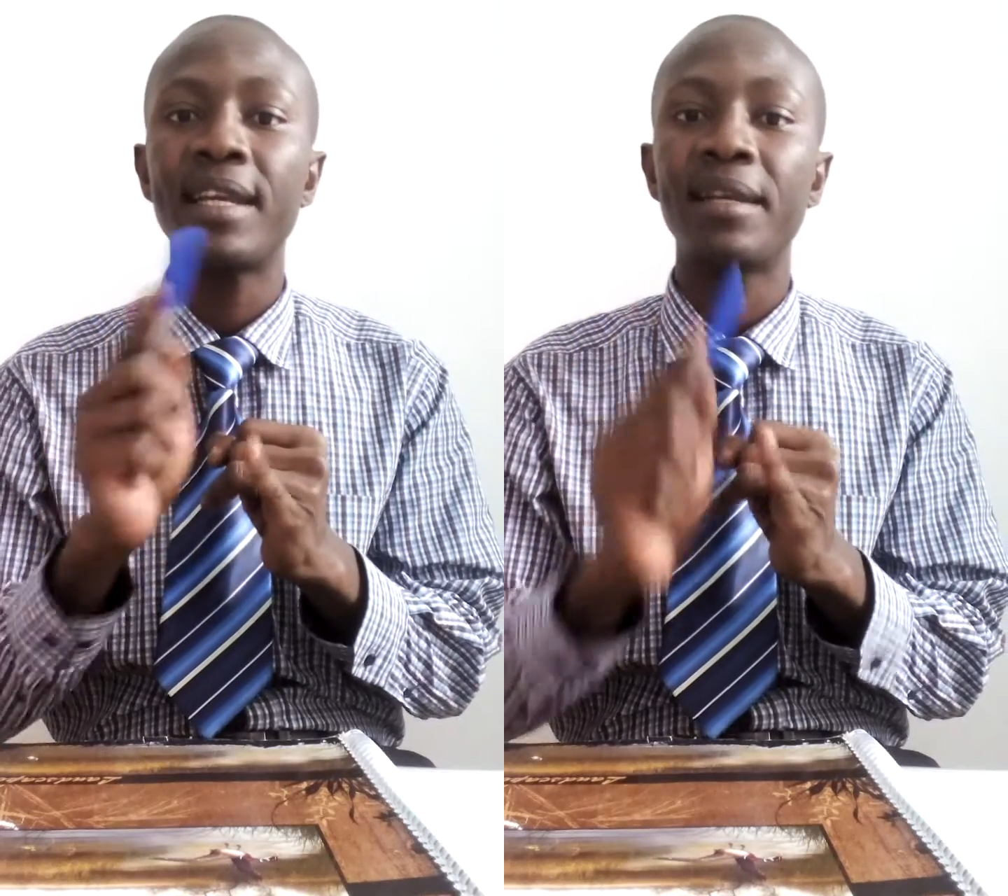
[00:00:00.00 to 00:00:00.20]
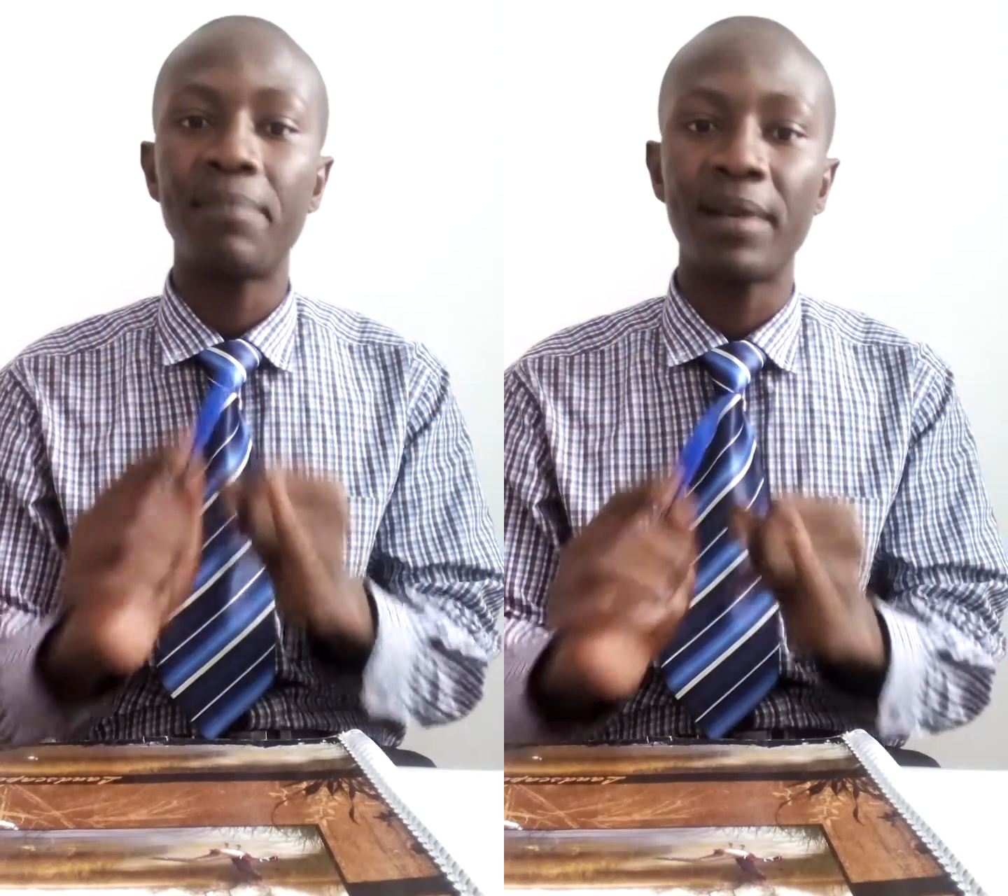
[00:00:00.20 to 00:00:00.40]

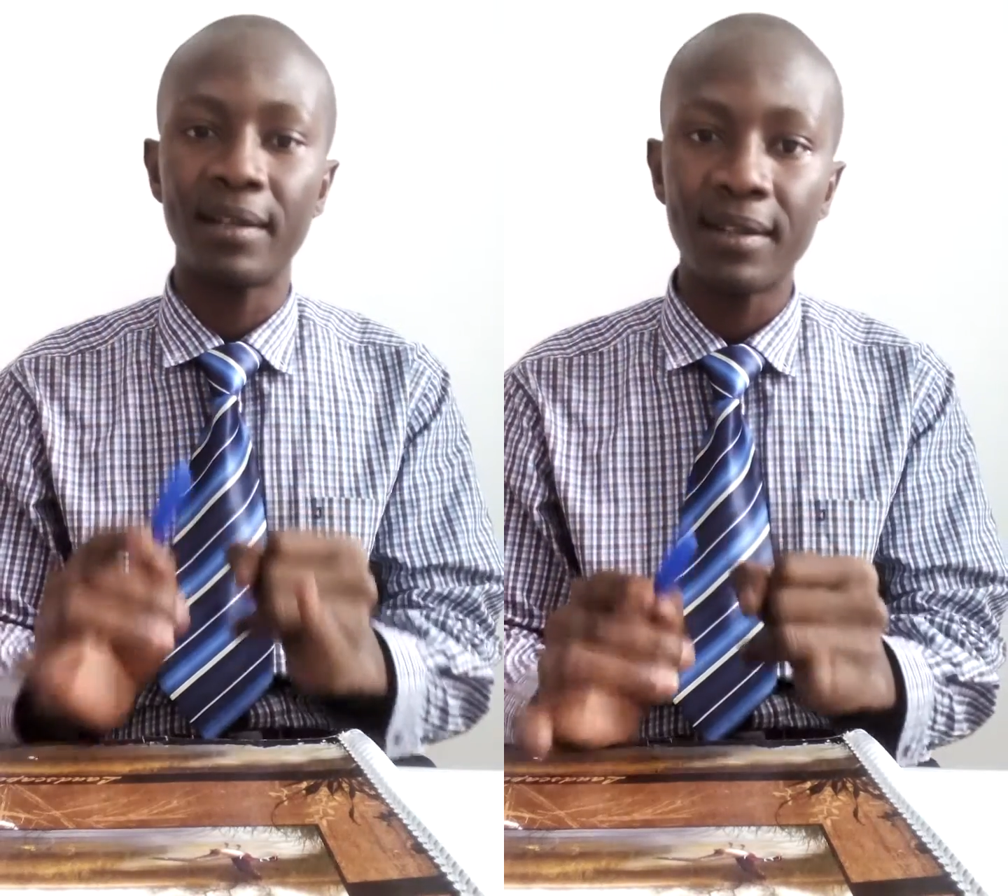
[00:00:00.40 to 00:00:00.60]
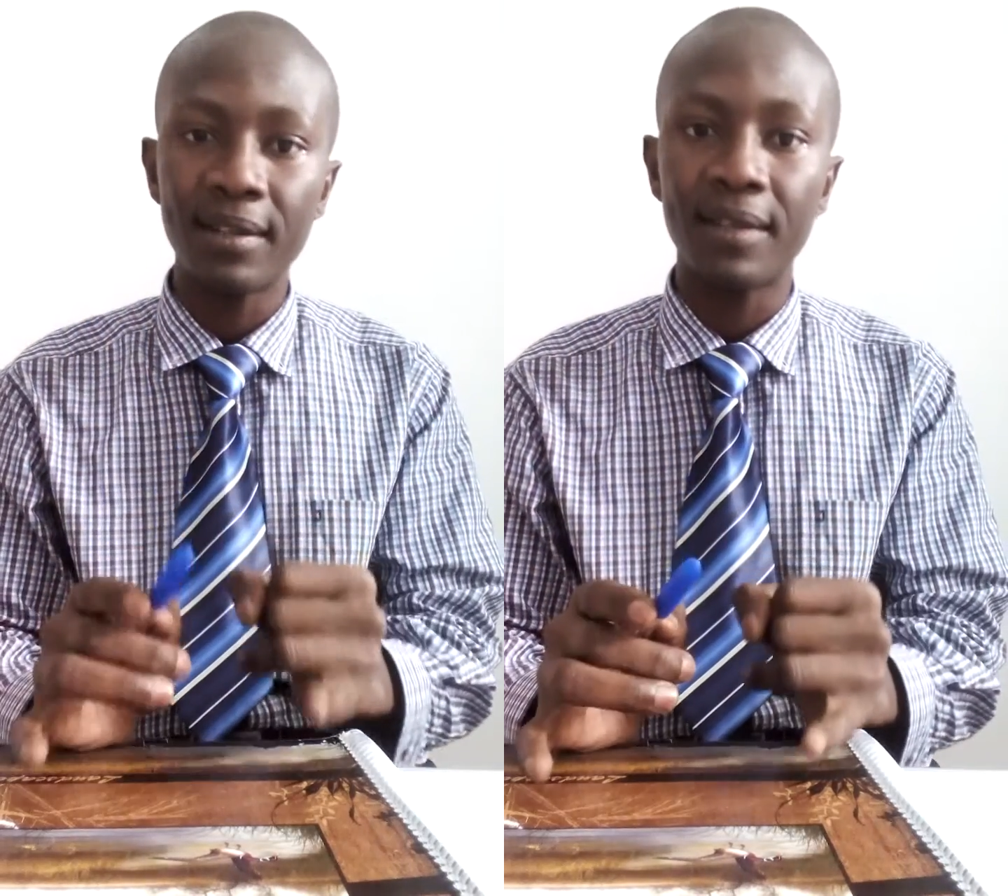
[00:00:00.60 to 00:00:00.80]

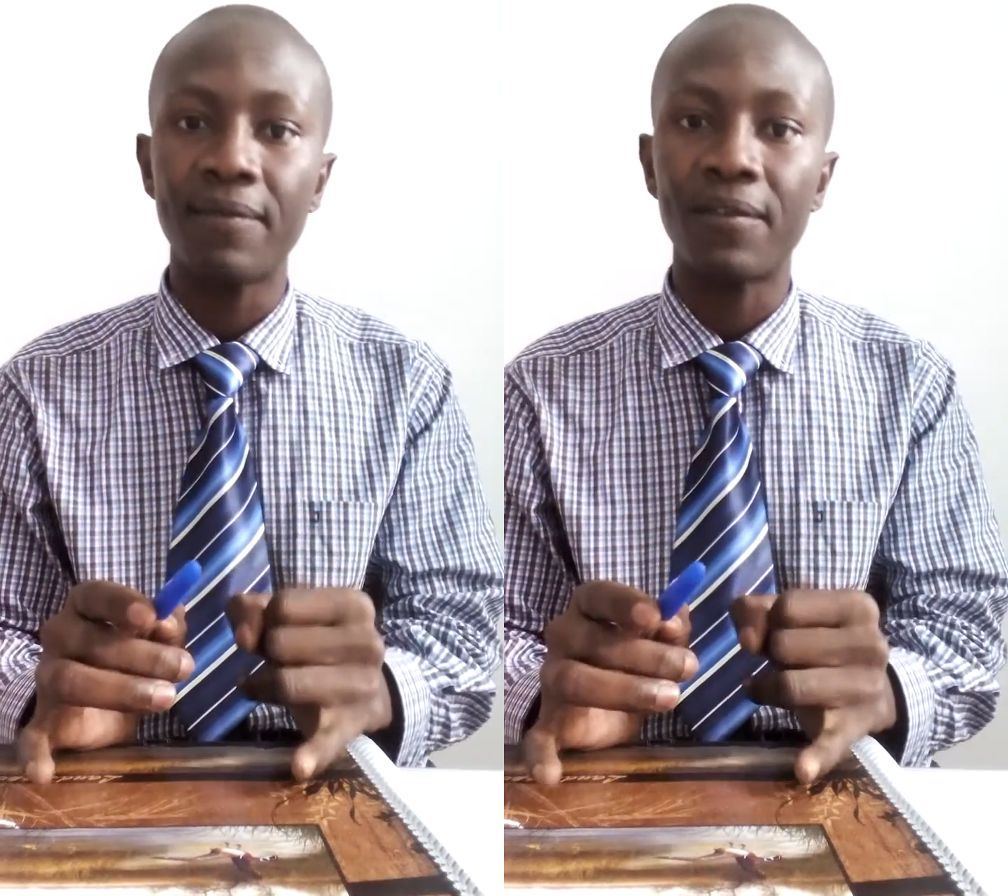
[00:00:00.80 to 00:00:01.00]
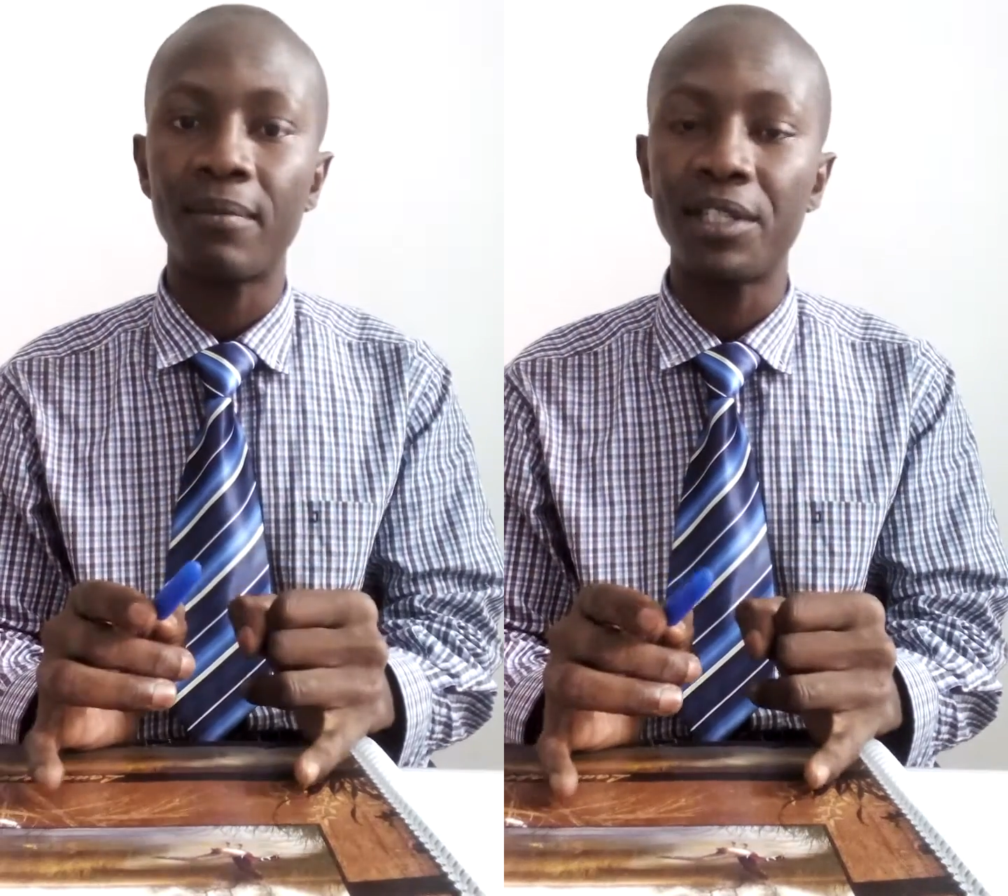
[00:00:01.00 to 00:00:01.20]
independently
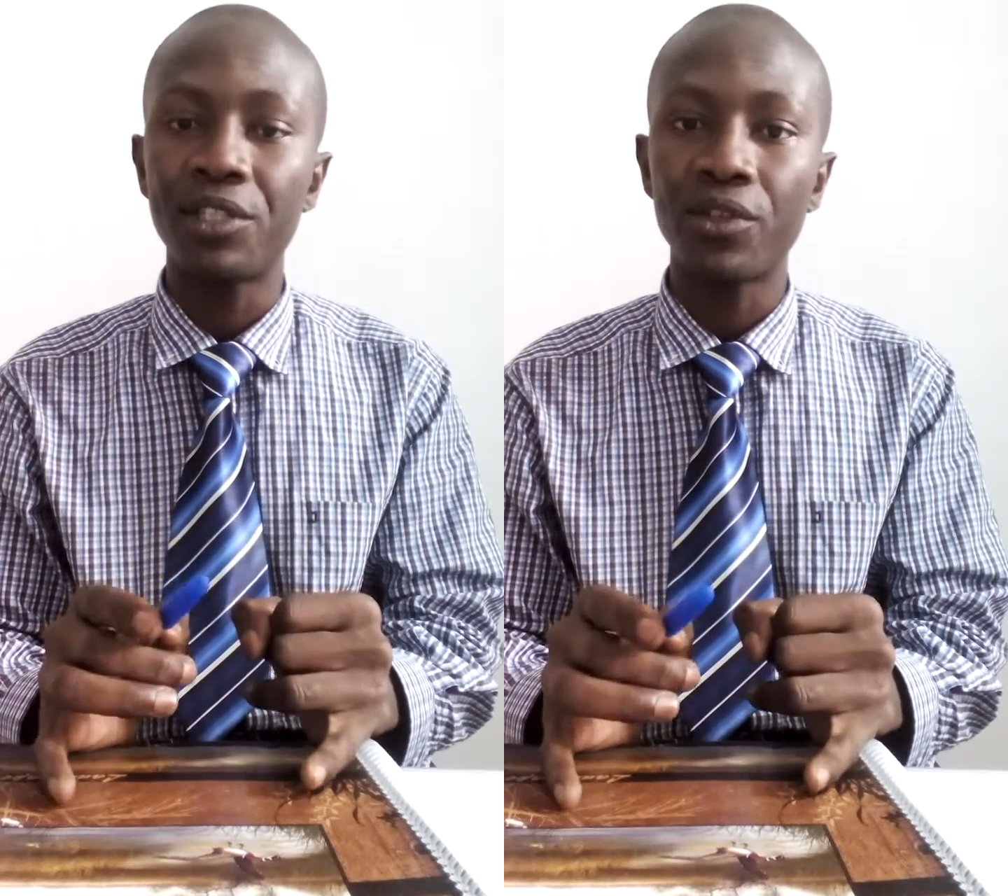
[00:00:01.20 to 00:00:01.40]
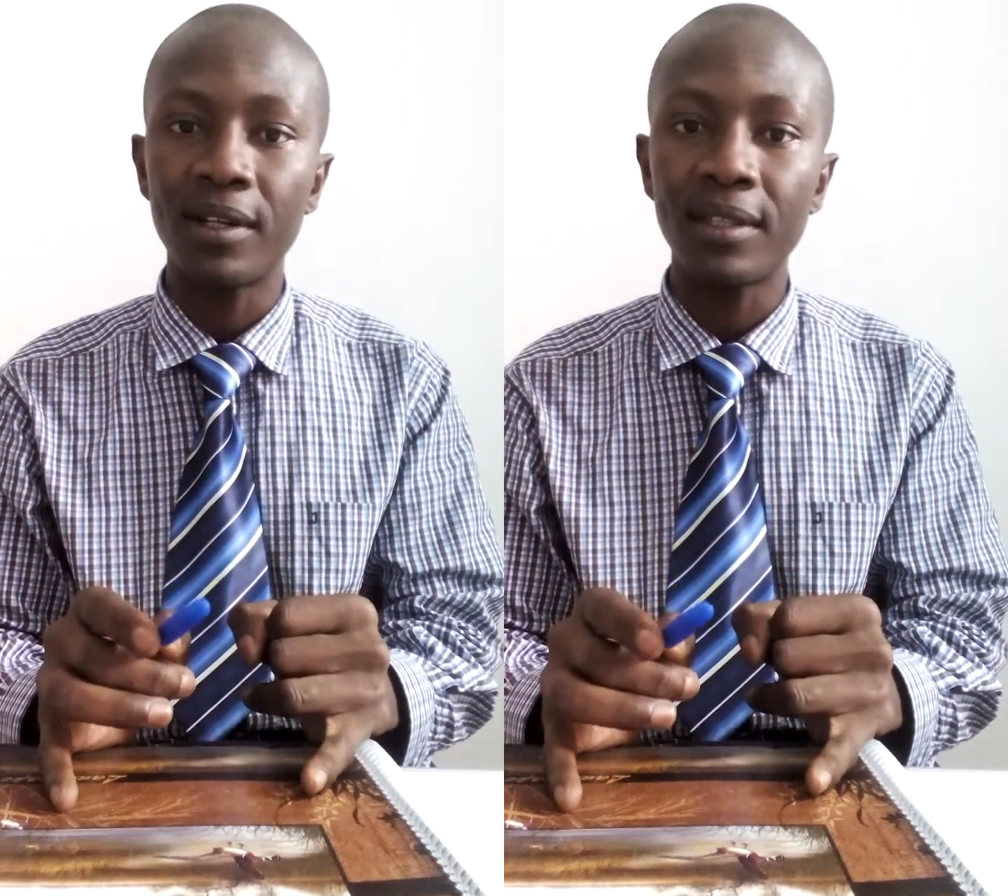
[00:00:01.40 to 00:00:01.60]
from
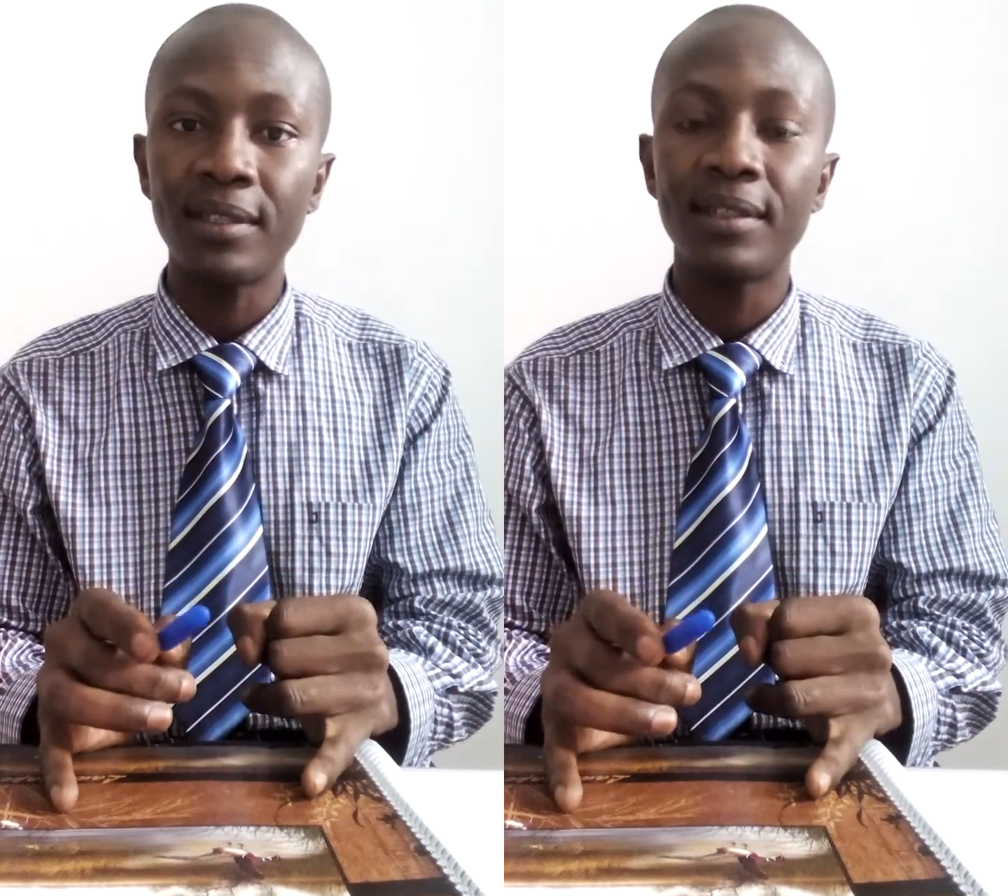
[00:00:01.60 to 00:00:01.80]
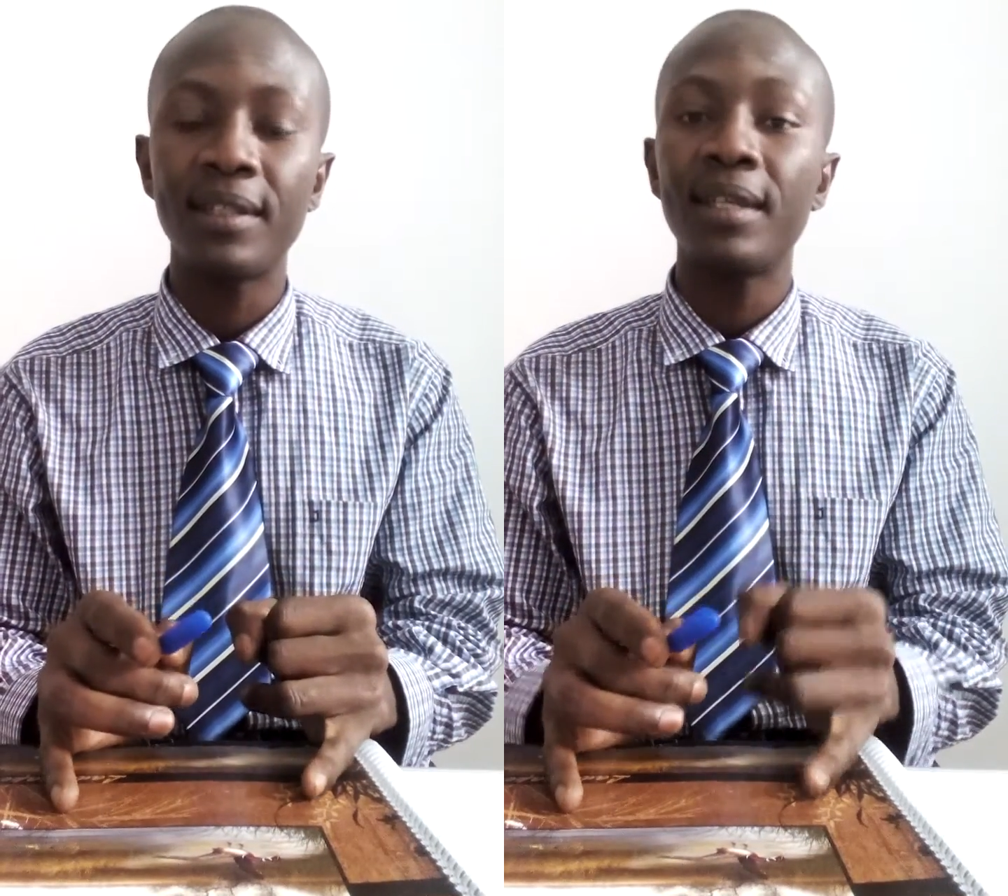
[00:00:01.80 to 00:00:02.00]
each other.